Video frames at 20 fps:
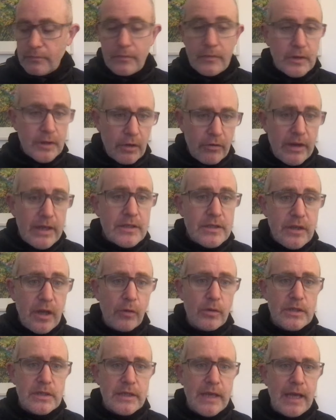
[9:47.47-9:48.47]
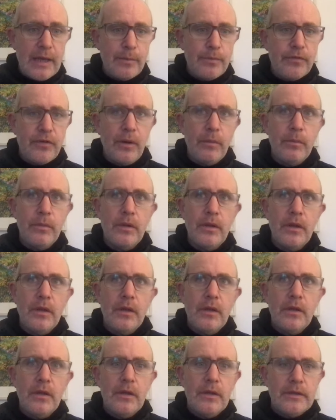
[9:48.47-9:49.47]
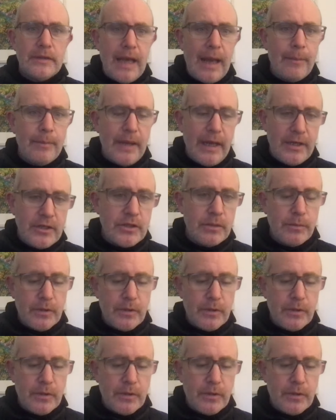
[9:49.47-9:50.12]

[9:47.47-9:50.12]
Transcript: there is no escape from damnation,